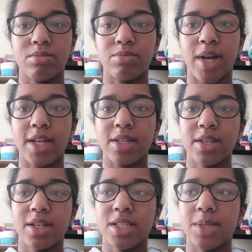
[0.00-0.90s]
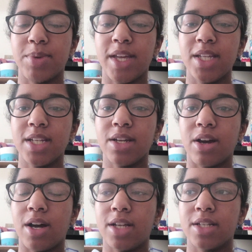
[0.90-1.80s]
But depending
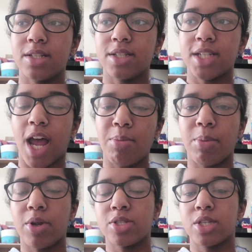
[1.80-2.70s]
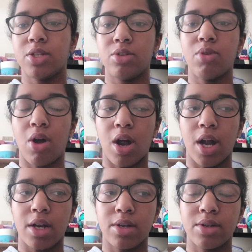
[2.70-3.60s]
on the type of person you
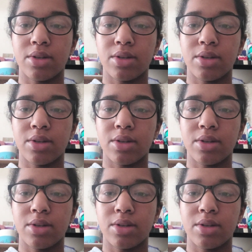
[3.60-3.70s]
are,